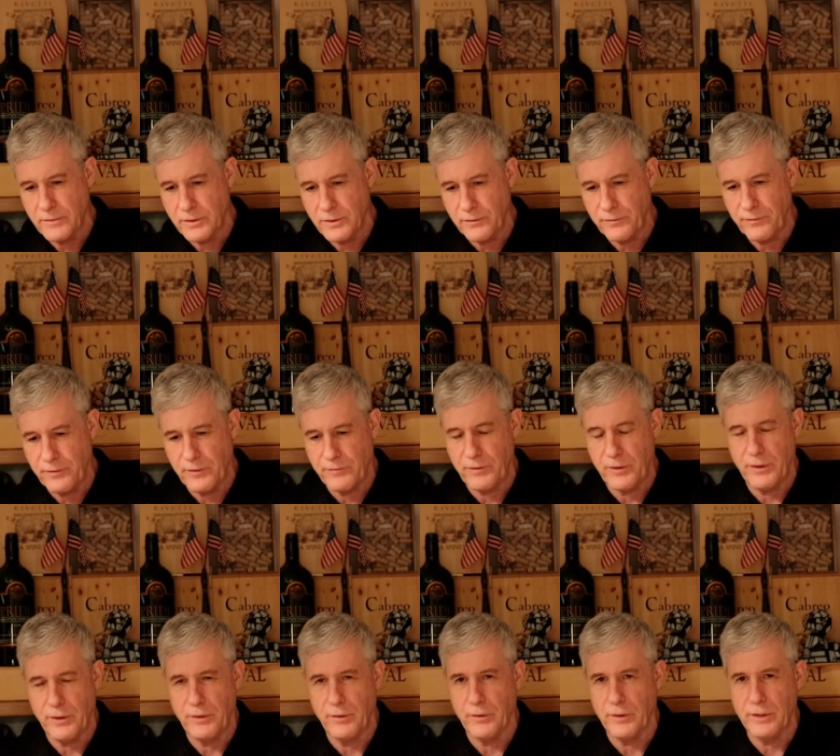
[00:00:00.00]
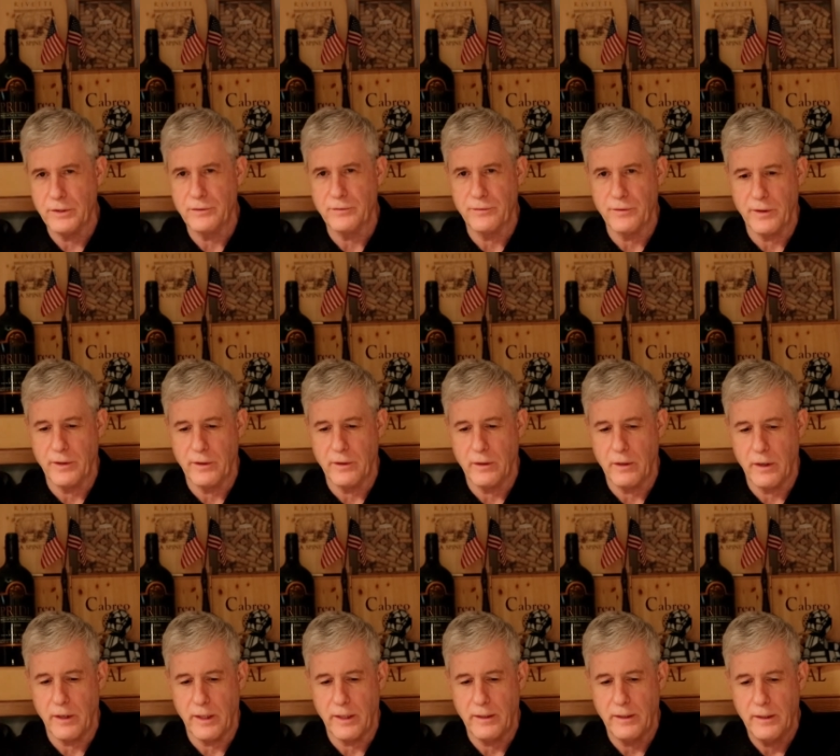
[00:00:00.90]
to 50 degrees
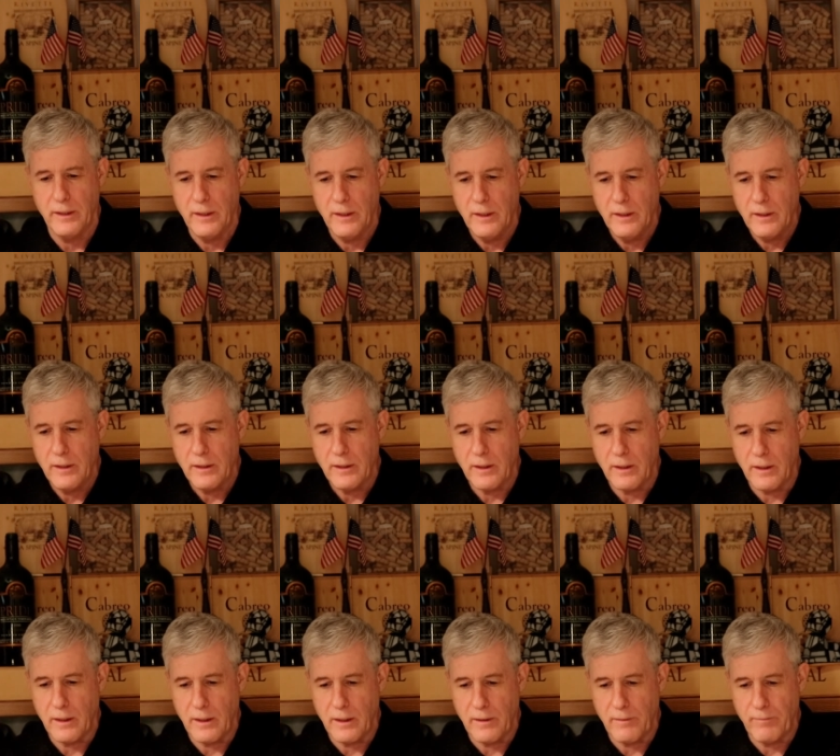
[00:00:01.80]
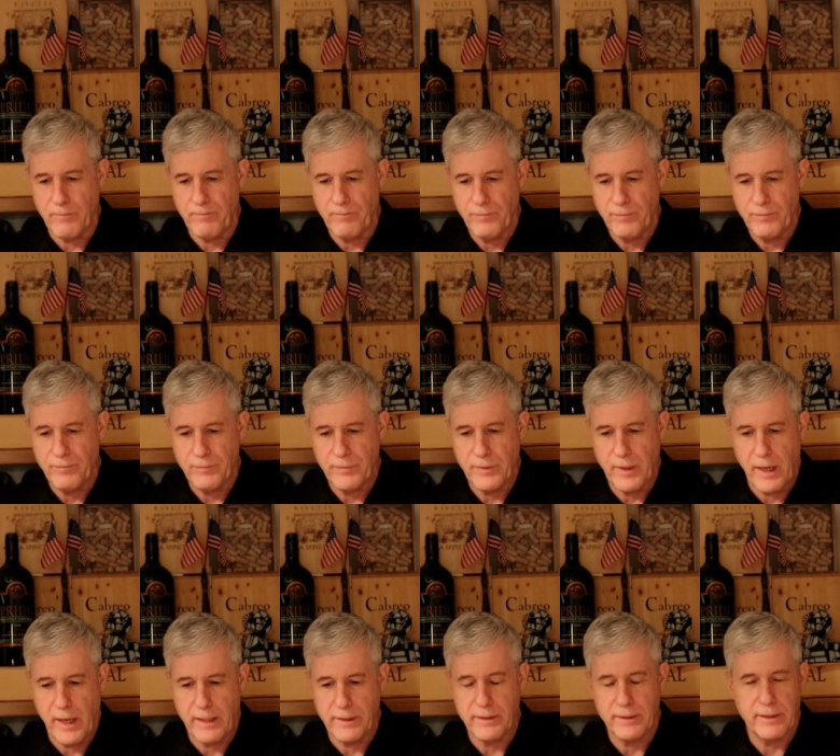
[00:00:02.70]
Fahrenheit, um,
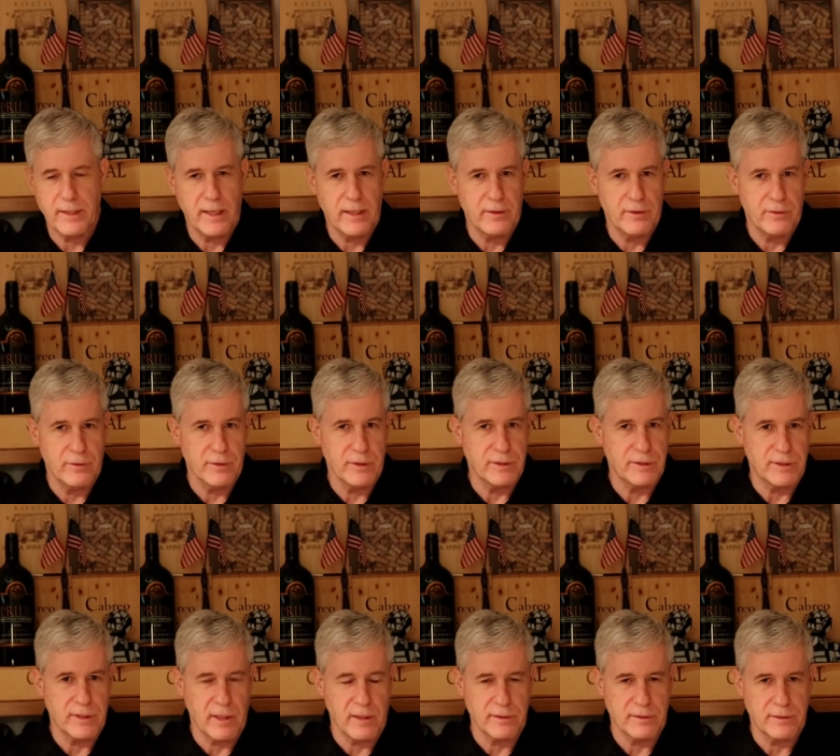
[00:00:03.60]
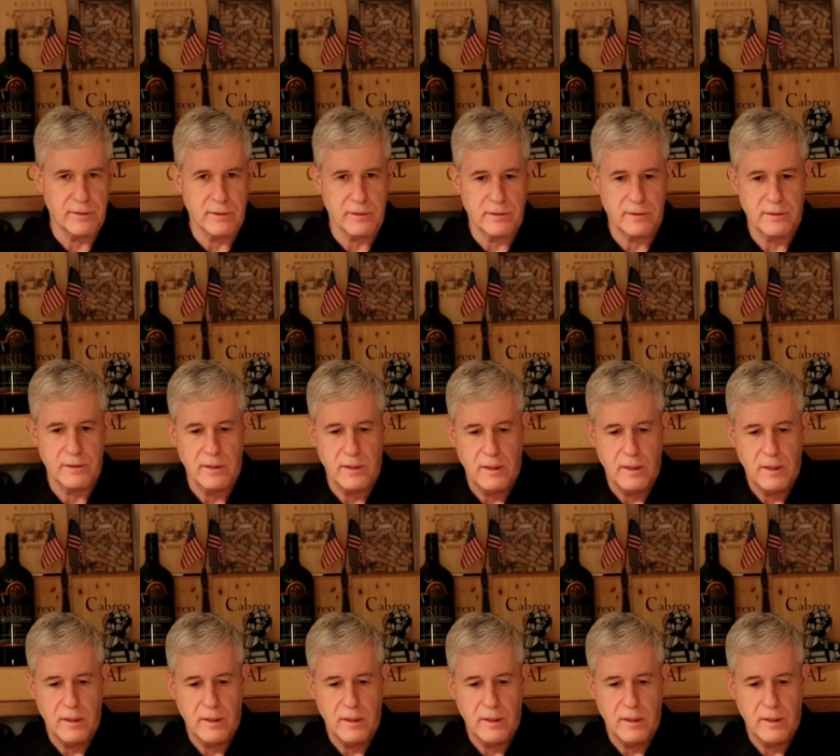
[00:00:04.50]
8 to 10 degrees Celsius.